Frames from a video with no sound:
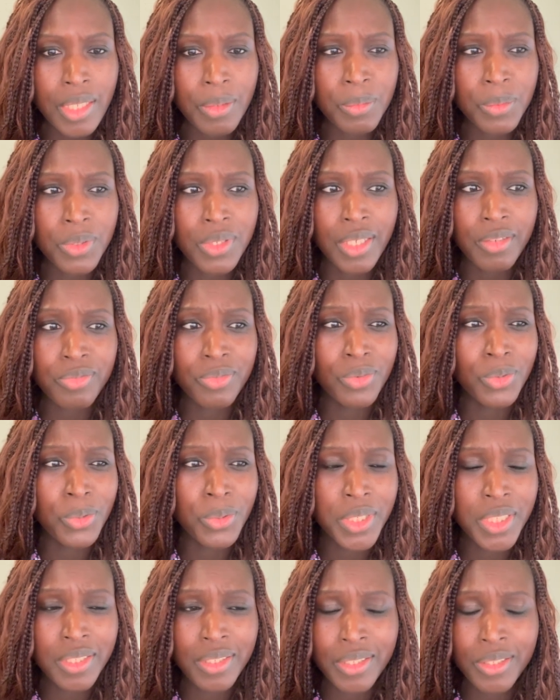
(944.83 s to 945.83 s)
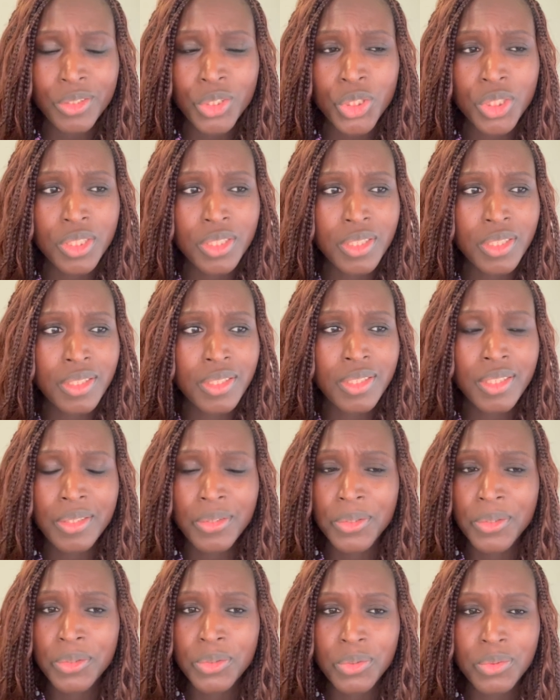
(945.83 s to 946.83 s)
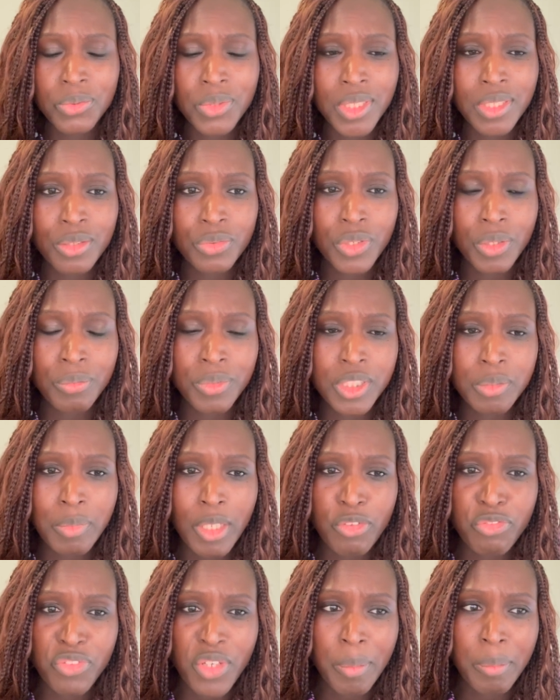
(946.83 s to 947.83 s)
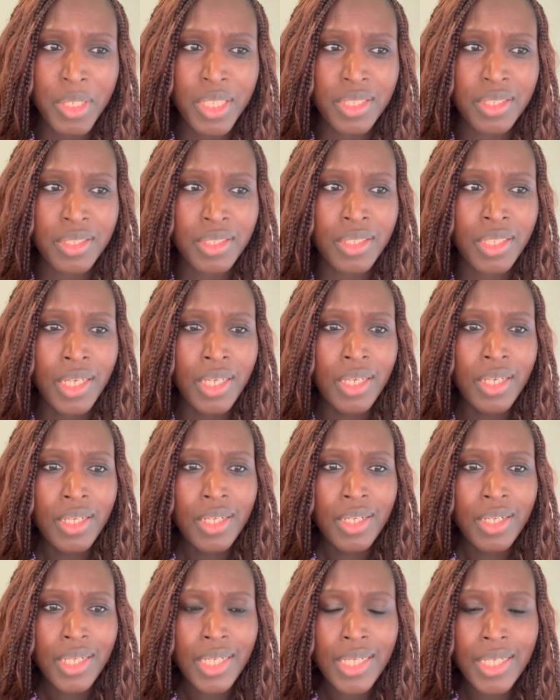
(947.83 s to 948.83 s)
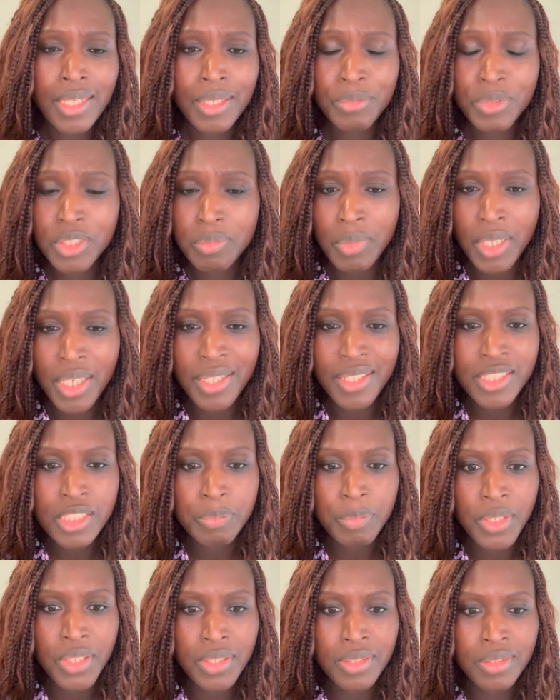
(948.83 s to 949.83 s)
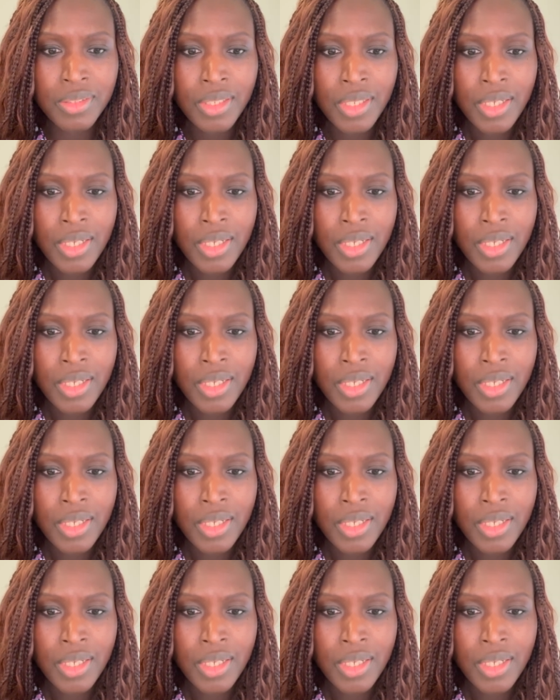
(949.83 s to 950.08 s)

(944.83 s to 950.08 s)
I would have no energy, to do anything with my family, with my husband.